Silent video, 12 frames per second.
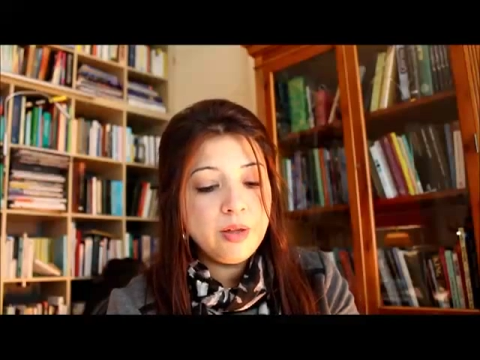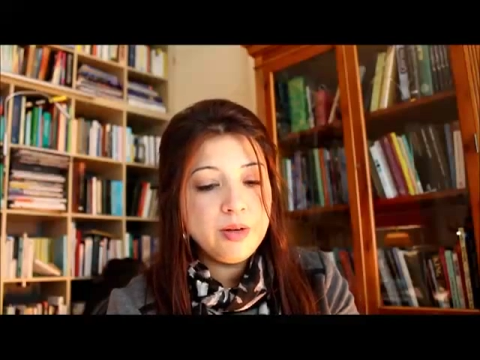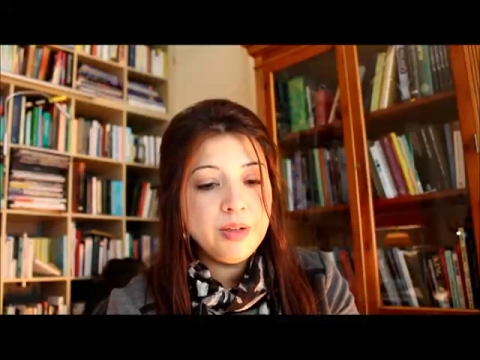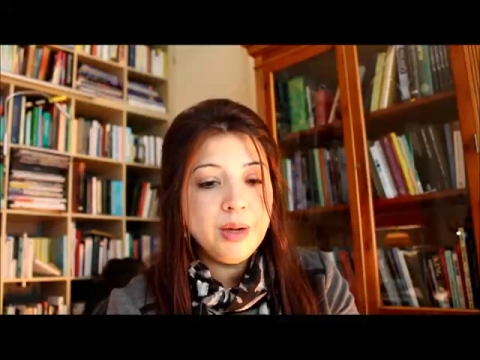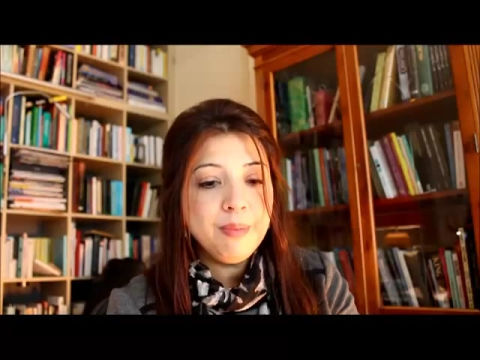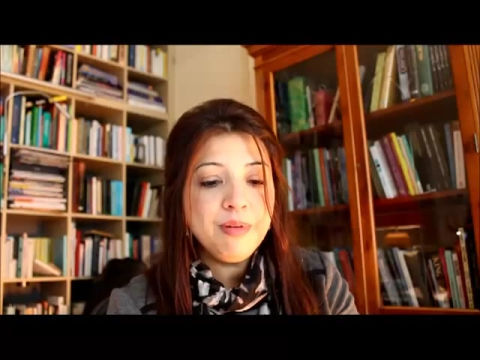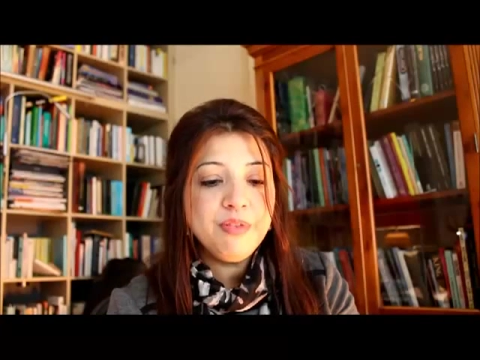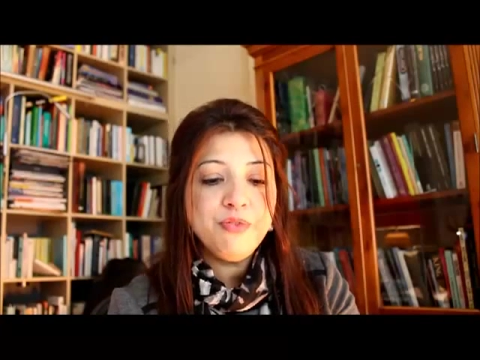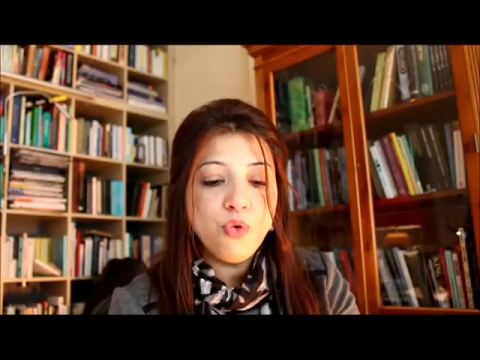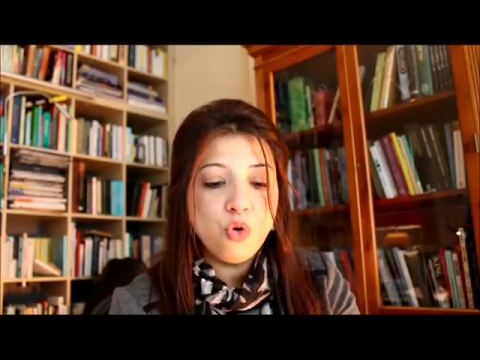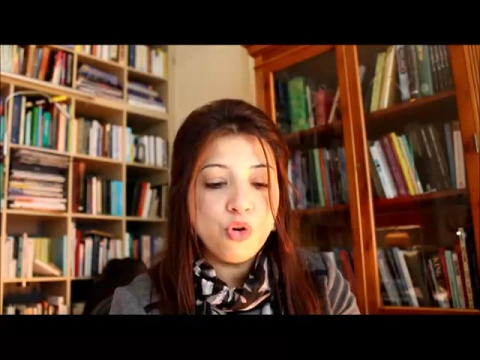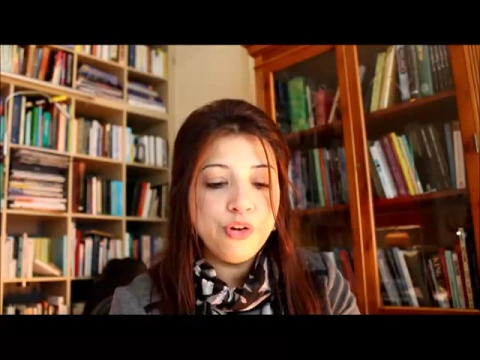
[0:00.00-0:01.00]
Number
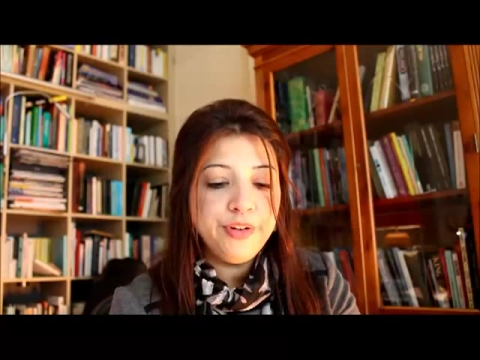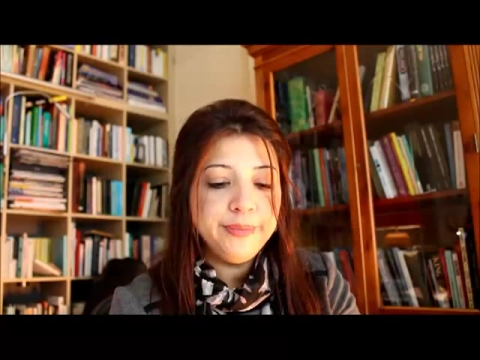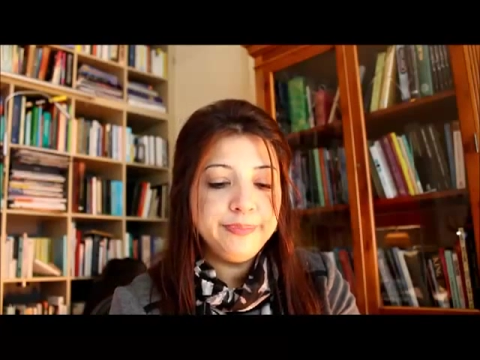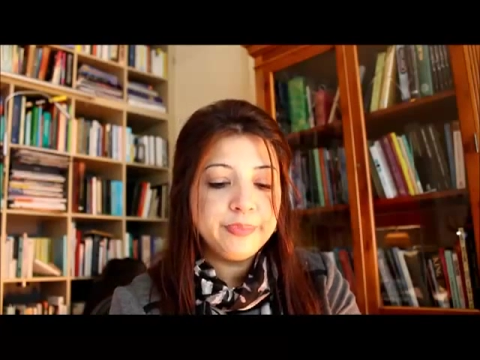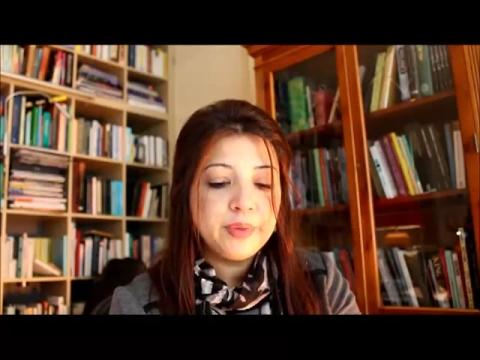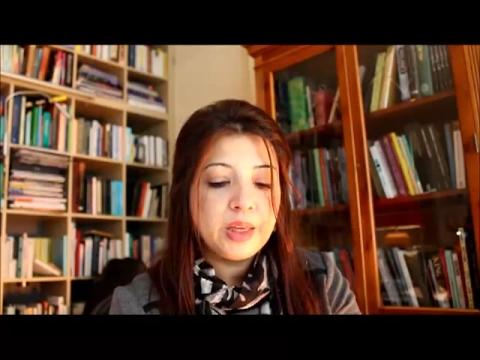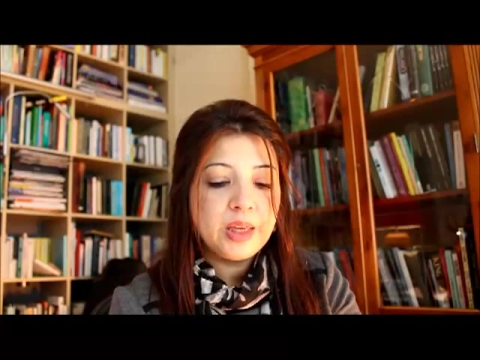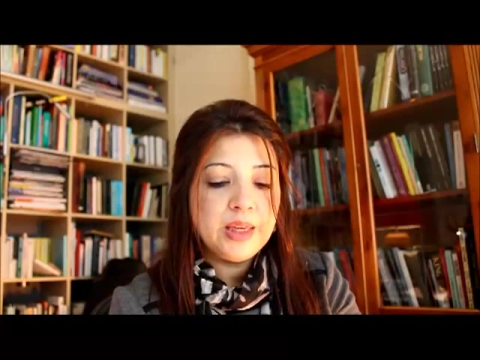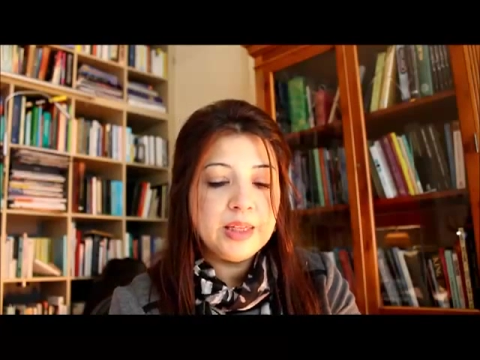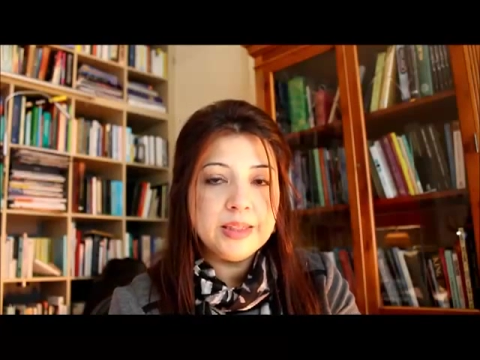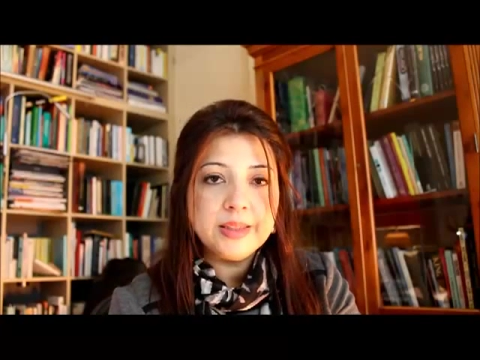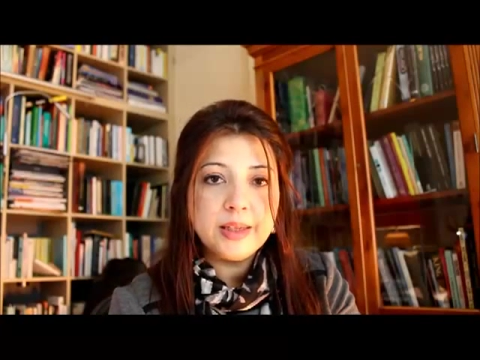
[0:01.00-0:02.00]
4
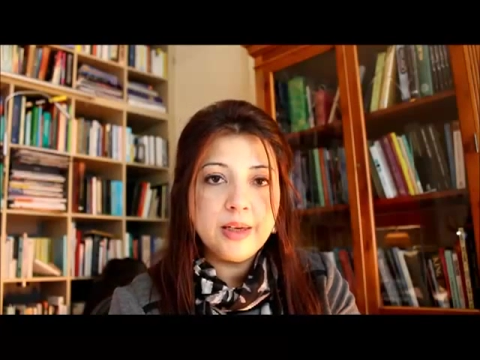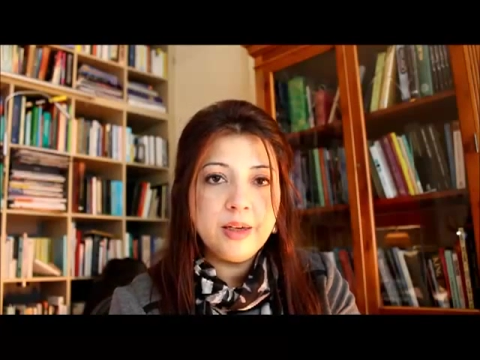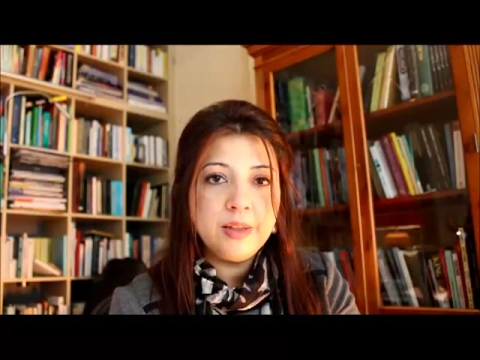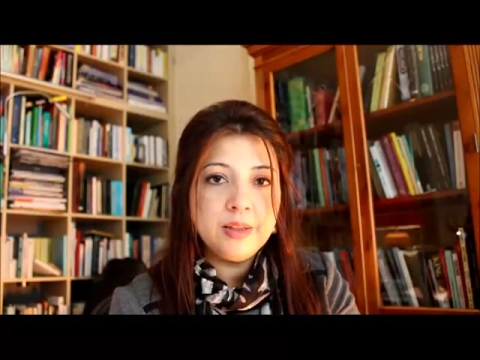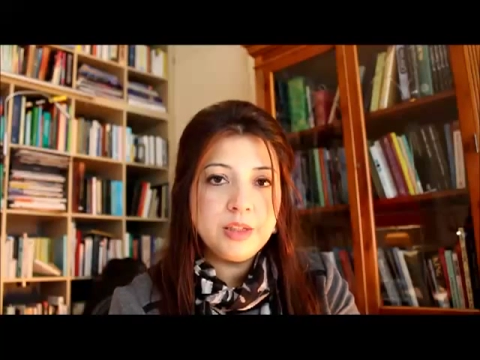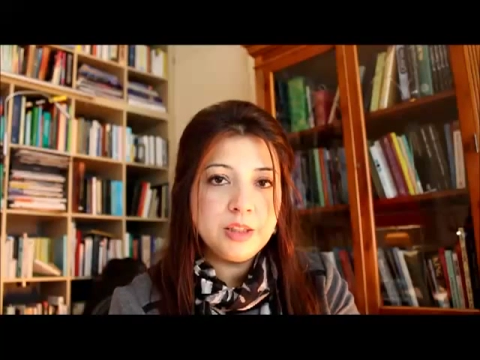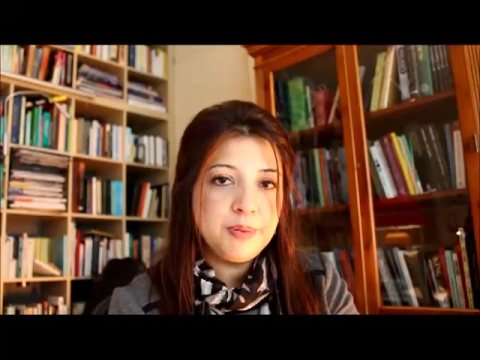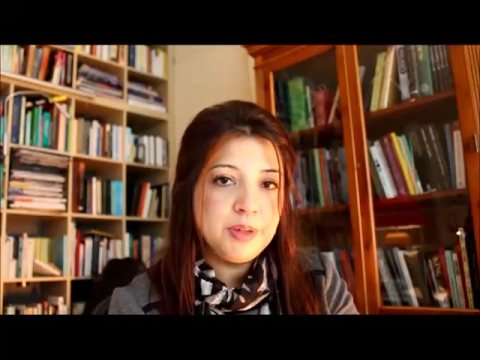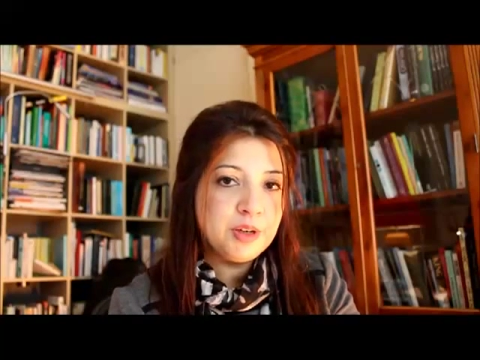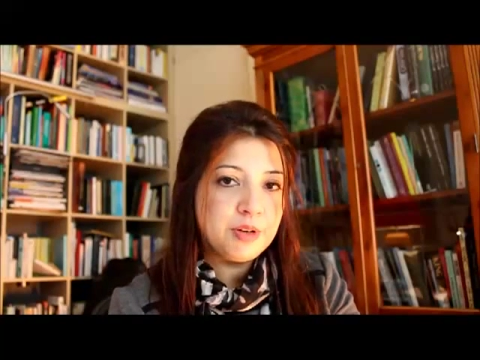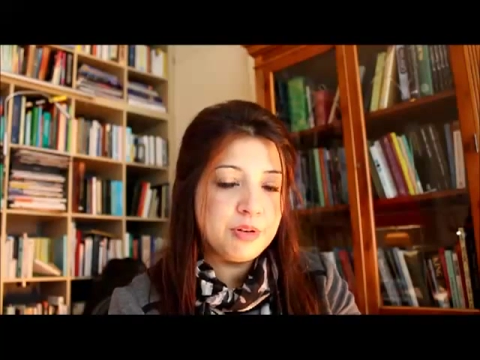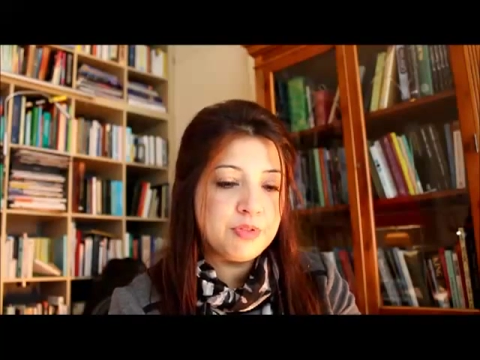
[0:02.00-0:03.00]
is the discipline
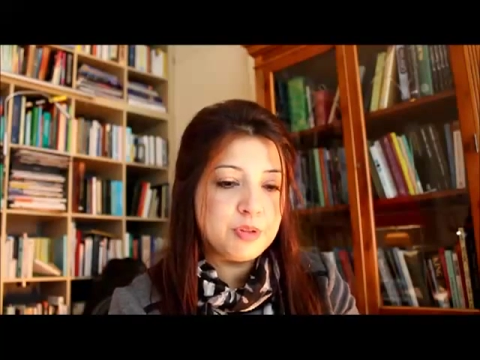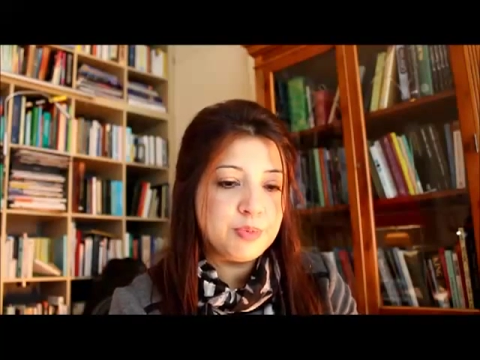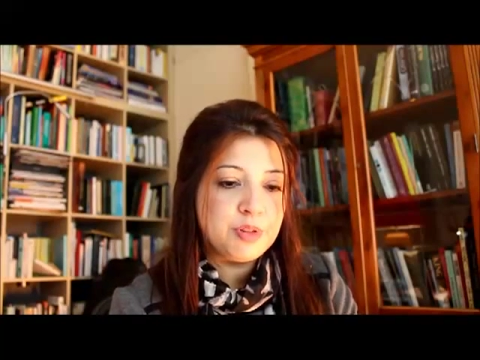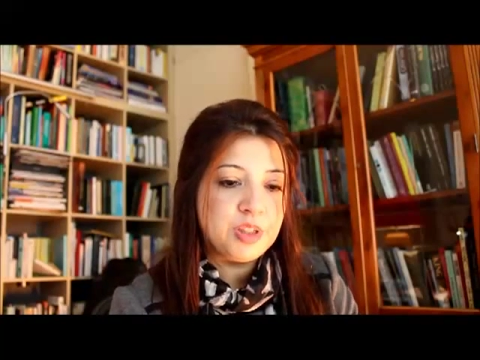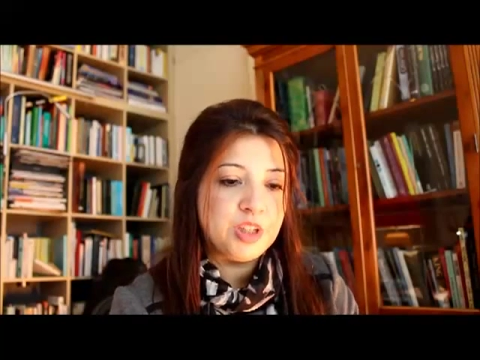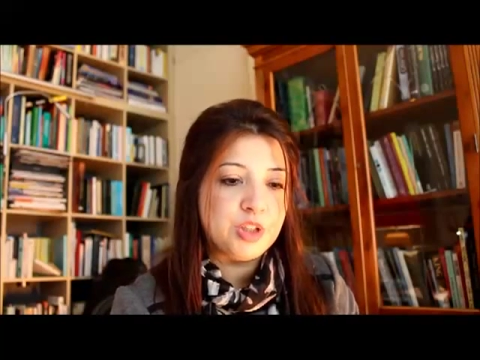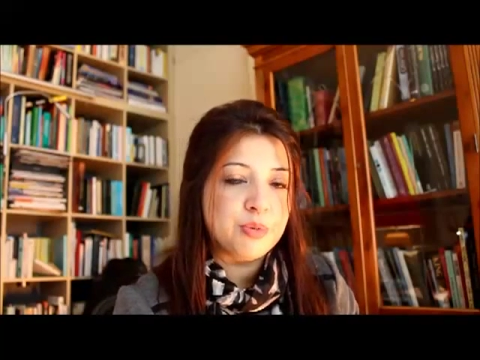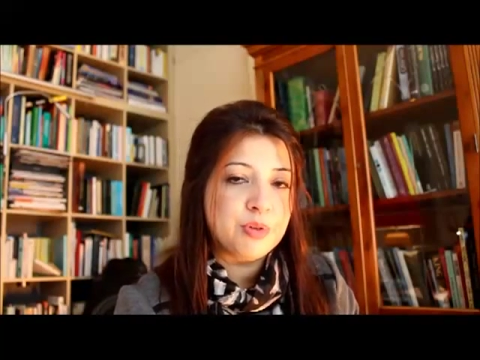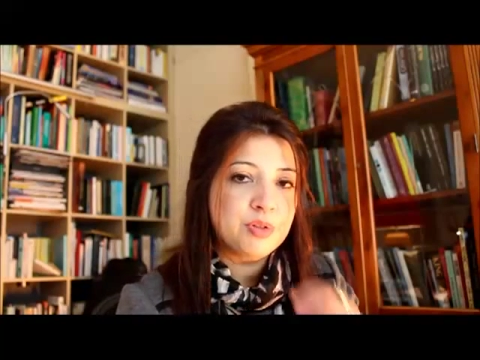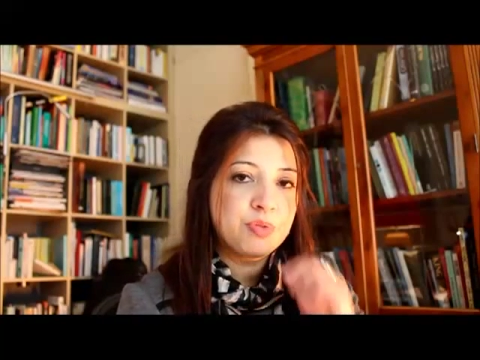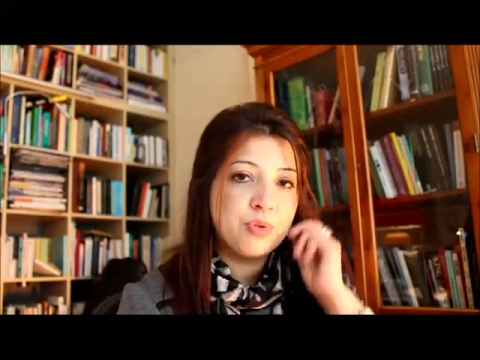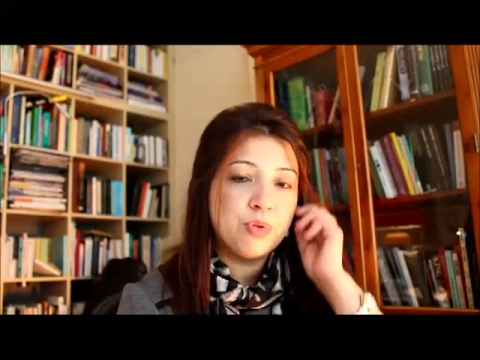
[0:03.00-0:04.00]
and grievance procedure, because
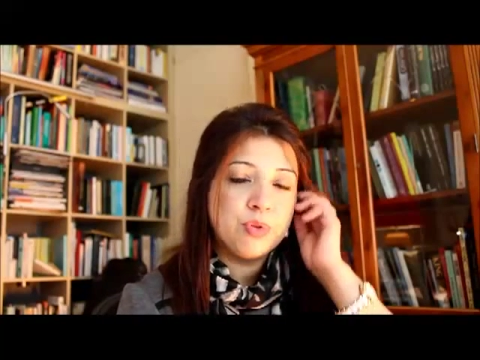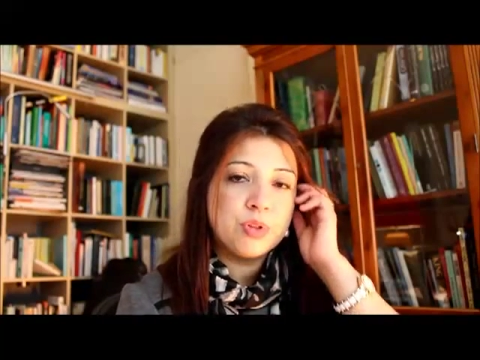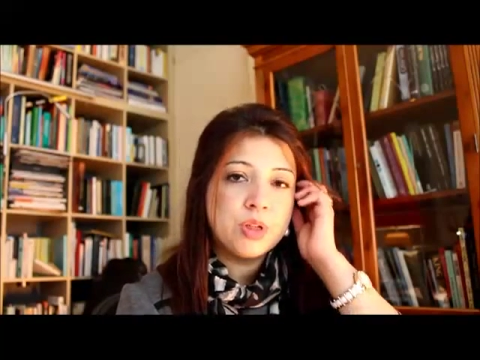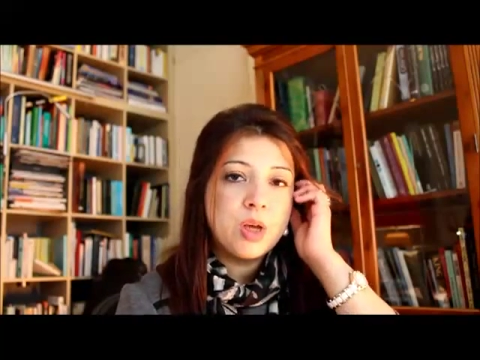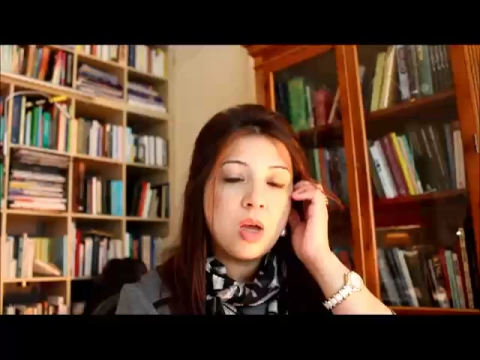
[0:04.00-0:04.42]
of course